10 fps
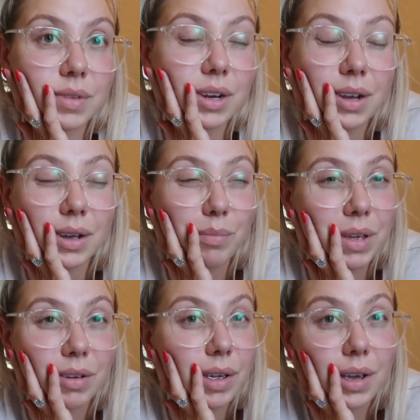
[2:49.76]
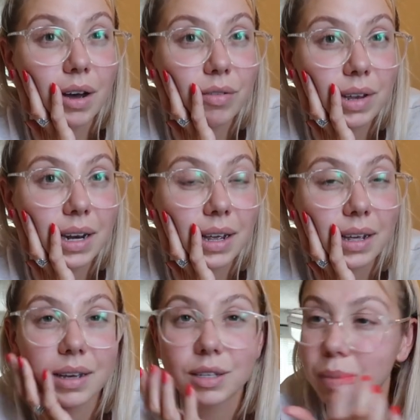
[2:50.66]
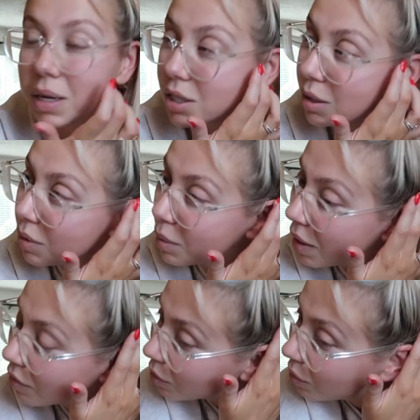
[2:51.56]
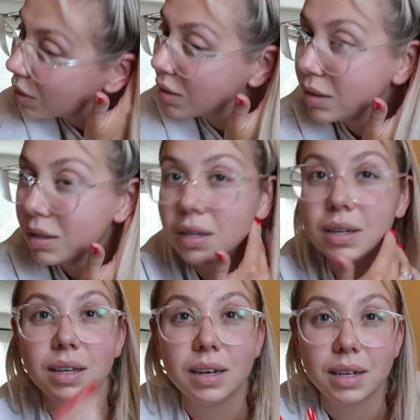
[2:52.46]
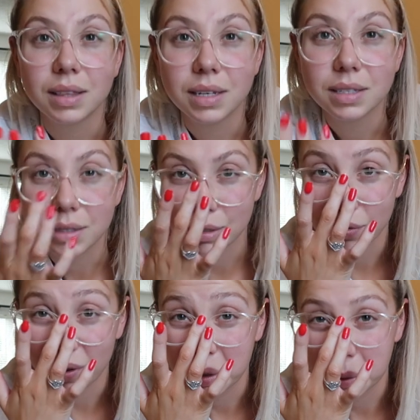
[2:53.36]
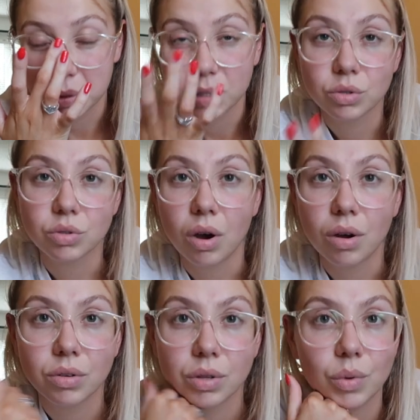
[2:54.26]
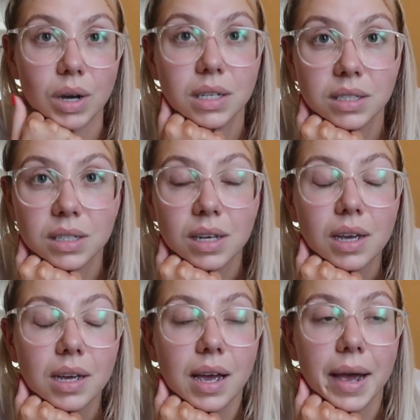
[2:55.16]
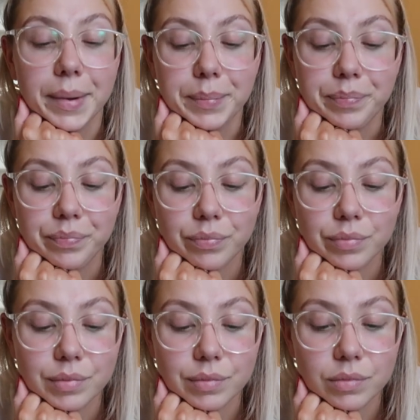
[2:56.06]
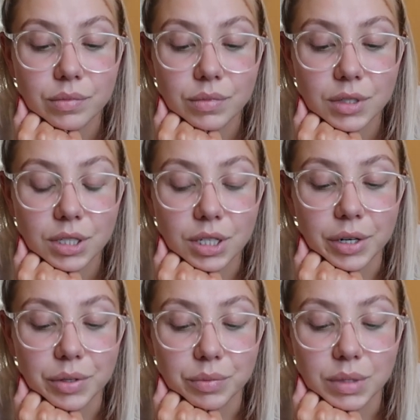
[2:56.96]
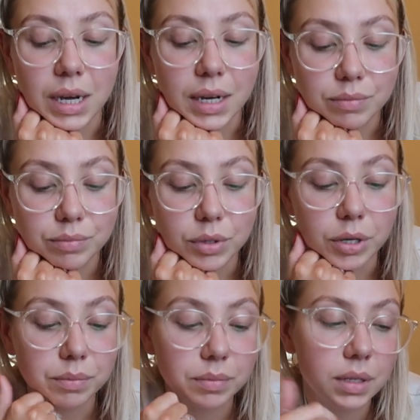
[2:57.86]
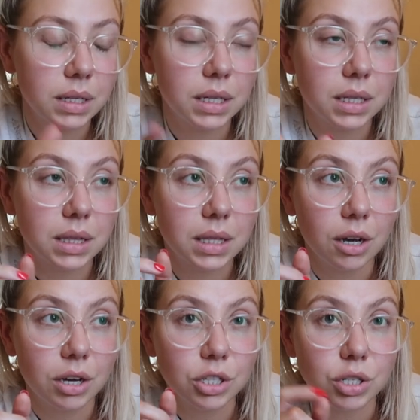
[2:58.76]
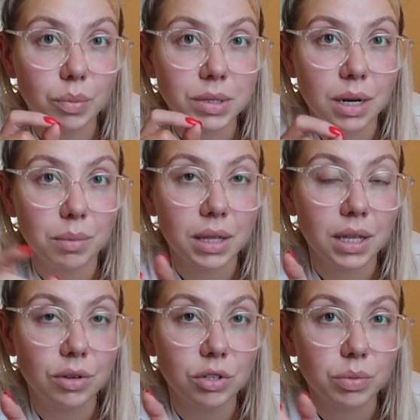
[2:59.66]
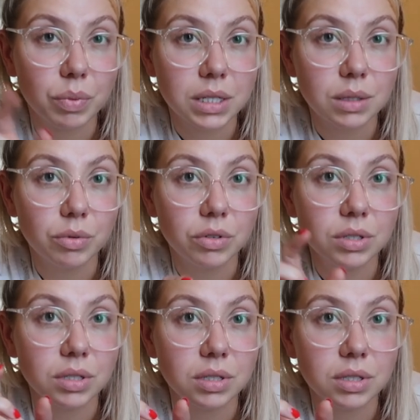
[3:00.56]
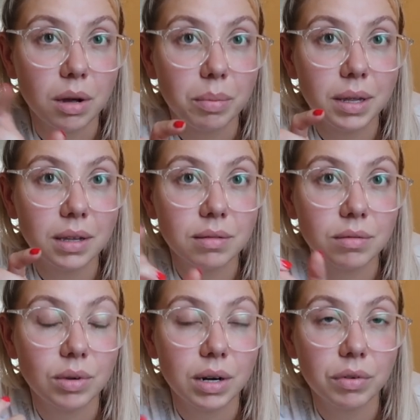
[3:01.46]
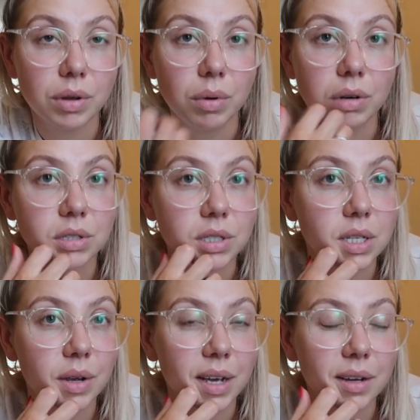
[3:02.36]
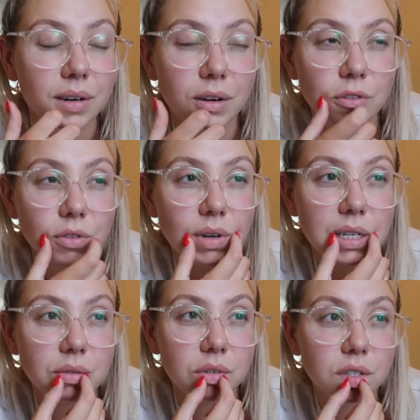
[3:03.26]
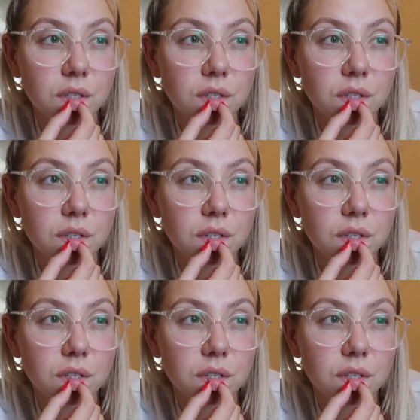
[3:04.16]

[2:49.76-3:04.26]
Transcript: a milky coffee, like especially when I'm having one like this, I just find them too strong otherwise. So yeah, but the guy in the shop was telling me that you can just press the button to stop it whenever you want, so yeah, I don't know if the rest of it